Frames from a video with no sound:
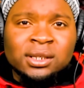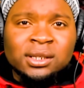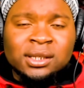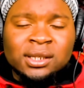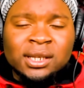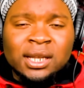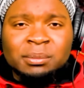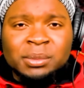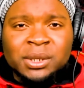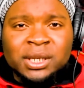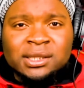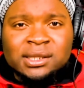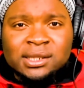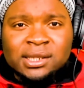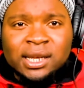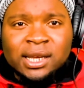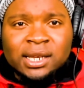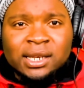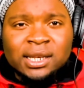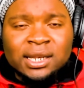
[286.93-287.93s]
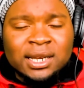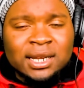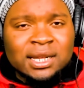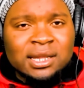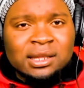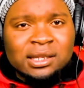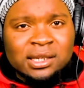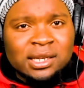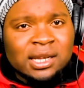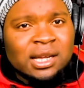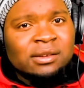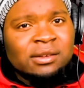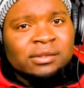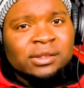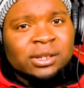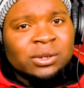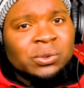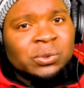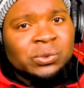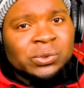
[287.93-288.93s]
that being said, I still have
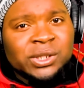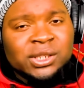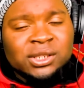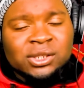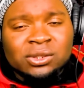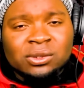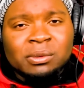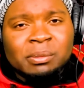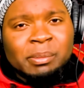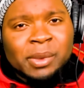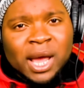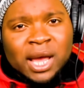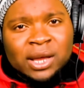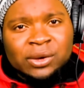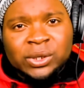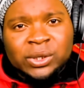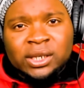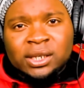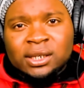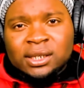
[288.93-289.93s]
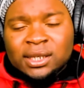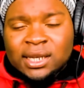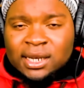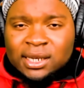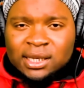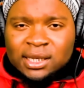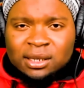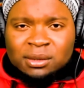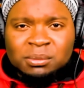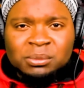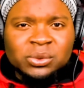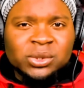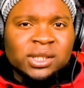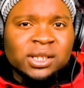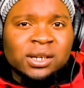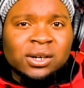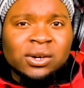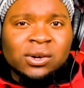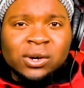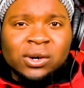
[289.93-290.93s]
the original battery that came with the
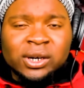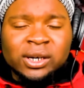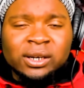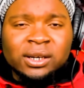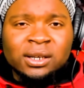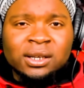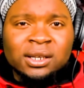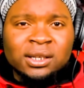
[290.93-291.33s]
car.